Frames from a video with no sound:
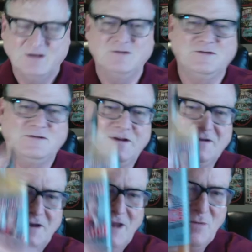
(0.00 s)
let's check
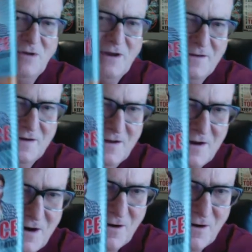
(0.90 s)
that label out. There they are,